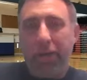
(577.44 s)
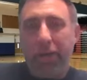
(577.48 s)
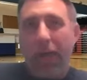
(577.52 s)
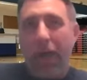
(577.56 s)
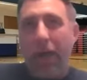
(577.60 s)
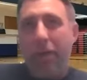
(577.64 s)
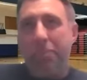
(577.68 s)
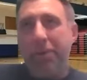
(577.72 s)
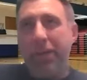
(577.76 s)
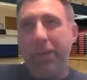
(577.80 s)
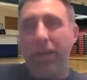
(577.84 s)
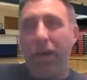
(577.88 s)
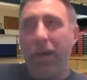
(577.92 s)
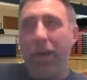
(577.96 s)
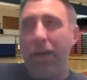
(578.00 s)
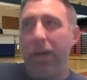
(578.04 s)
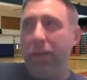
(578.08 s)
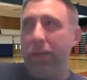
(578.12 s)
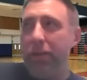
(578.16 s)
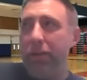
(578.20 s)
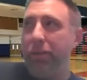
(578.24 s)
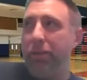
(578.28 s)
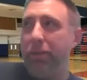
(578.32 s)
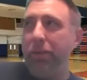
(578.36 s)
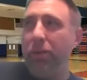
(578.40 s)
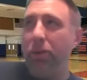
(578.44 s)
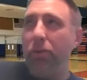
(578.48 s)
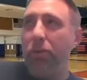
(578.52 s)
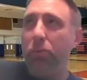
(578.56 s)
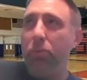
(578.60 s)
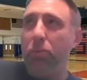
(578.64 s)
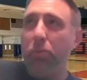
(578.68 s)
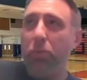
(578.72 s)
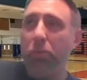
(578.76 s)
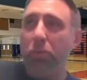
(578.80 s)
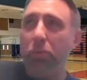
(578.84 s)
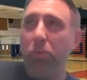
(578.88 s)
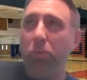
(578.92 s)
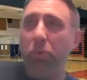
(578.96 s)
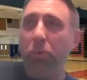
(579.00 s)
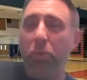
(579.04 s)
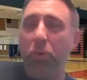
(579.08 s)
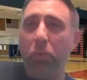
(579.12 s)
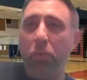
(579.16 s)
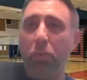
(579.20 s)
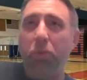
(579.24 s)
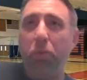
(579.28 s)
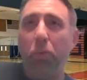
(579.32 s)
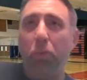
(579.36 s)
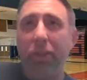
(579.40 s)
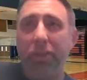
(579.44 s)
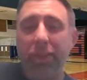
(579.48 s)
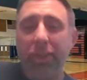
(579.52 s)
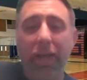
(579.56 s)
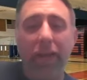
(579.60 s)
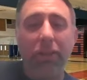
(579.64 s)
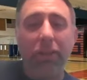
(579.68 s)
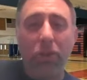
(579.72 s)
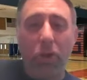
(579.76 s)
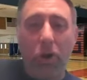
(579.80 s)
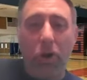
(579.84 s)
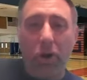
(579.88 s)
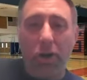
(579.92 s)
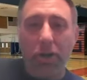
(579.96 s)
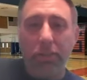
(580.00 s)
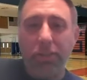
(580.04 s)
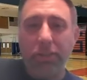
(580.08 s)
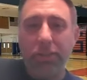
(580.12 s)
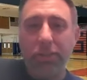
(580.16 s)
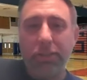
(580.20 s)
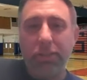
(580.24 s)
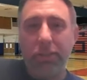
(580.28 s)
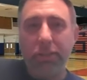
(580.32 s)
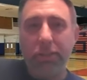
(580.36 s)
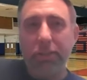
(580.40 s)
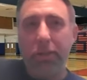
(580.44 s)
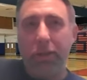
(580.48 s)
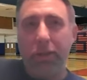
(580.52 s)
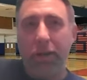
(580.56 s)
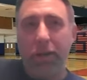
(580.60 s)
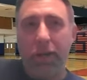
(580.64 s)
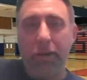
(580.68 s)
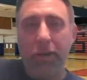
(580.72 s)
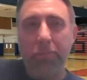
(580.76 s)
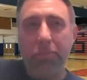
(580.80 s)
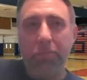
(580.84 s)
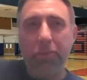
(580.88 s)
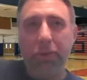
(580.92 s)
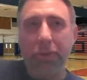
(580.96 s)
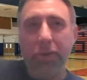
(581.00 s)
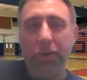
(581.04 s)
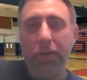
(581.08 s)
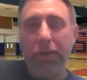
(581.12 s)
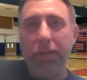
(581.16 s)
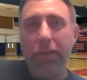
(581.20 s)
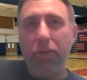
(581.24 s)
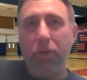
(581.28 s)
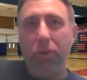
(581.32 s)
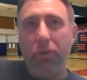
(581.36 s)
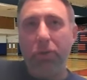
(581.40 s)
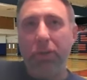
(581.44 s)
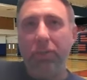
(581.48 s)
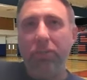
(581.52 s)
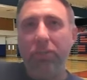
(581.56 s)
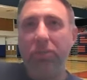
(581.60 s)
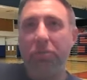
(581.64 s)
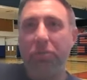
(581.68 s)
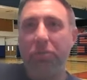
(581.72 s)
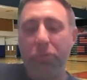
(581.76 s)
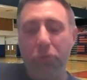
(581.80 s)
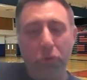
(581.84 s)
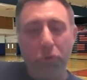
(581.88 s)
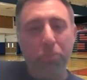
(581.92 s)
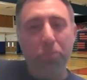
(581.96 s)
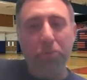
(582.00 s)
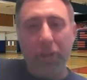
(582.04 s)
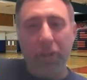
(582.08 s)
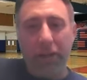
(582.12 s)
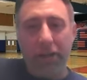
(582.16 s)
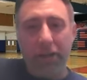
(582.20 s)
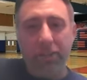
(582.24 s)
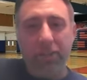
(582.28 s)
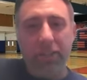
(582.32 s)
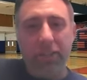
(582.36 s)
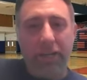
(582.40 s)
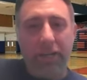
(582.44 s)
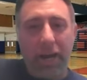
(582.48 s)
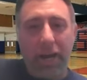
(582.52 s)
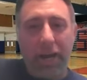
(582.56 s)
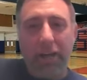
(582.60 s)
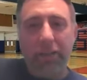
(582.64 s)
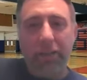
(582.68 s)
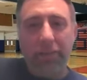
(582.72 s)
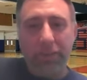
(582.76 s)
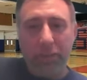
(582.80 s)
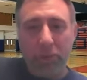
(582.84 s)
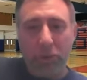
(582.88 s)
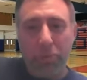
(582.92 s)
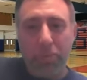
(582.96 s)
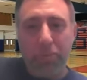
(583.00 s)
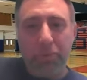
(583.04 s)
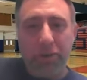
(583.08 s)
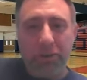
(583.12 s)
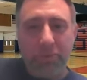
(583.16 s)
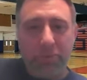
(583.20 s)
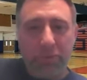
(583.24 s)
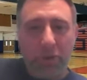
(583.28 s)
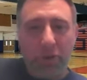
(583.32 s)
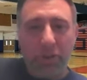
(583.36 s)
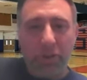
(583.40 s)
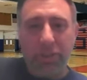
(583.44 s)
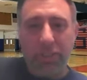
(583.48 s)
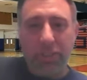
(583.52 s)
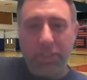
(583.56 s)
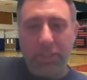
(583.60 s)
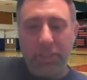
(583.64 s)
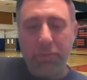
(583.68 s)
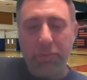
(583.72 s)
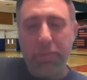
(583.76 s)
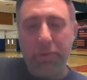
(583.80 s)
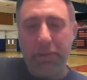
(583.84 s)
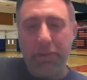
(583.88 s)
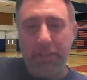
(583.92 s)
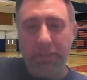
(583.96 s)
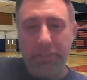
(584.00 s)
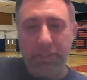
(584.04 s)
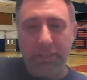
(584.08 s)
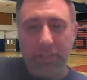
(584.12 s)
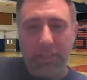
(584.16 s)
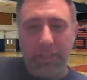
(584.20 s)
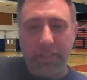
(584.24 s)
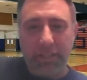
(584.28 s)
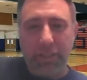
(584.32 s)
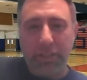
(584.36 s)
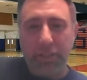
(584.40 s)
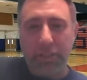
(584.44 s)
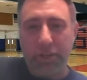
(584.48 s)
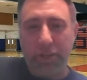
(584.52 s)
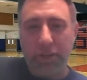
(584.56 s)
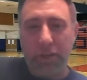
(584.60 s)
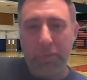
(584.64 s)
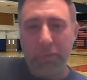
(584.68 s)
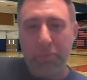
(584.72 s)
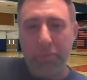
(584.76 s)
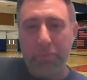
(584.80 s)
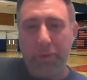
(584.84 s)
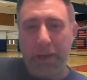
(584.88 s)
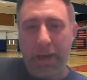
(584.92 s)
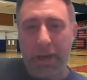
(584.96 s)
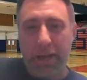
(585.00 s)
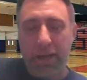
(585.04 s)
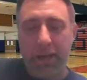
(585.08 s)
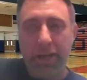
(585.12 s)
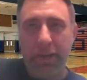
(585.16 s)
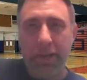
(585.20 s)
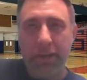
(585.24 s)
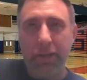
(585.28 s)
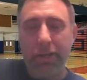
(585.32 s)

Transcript: yeah, I mean, with what they lost, you know, there's a few players that got a little bit of varsity experience last year coming back.